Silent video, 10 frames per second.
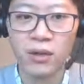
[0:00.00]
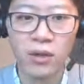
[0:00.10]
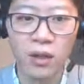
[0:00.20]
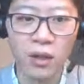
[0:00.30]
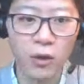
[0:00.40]

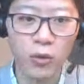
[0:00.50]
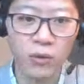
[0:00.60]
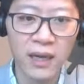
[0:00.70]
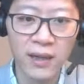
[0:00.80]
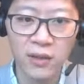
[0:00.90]
load
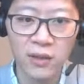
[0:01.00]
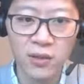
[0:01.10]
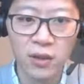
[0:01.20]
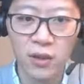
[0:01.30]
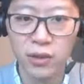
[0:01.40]
that is
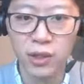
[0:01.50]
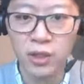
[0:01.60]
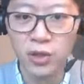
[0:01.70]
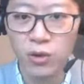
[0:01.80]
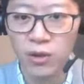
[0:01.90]
on
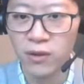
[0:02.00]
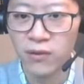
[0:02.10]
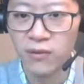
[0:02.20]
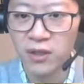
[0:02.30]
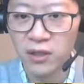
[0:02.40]
each corner of
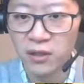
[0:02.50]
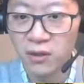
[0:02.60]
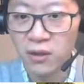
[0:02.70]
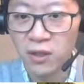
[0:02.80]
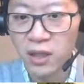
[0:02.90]
the vehicle.
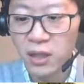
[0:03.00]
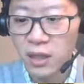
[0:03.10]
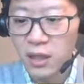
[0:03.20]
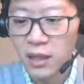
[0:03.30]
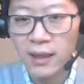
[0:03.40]

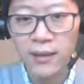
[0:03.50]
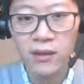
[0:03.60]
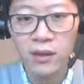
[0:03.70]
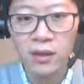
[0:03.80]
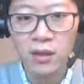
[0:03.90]
And
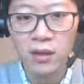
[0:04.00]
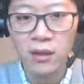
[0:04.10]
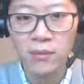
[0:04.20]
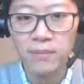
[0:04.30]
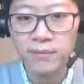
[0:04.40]

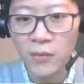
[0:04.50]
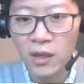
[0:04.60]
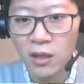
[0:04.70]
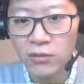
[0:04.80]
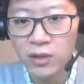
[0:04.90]
the
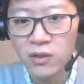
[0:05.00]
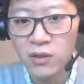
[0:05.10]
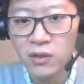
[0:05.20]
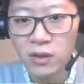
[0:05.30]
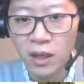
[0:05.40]

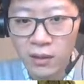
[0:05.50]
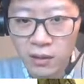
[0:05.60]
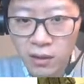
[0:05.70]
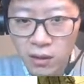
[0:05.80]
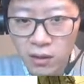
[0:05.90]
reason, and
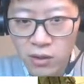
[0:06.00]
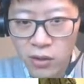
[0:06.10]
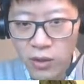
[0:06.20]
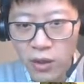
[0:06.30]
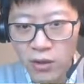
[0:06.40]
so
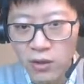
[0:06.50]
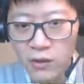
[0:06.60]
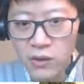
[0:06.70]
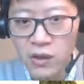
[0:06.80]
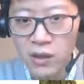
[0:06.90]
here you can
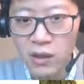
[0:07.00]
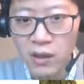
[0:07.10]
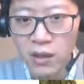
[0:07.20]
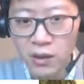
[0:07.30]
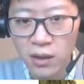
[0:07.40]
see
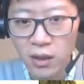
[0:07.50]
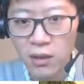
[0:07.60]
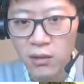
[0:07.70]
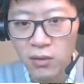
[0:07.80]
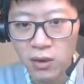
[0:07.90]
the
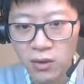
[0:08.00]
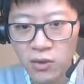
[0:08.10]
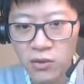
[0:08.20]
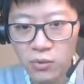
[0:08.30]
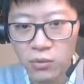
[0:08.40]

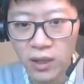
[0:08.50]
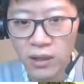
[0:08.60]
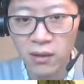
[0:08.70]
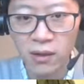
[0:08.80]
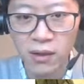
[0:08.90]
cross weight
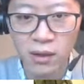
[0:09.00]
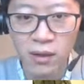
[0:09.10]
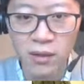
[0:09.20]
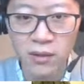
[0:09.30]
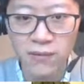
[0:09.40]

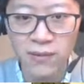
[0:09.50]
is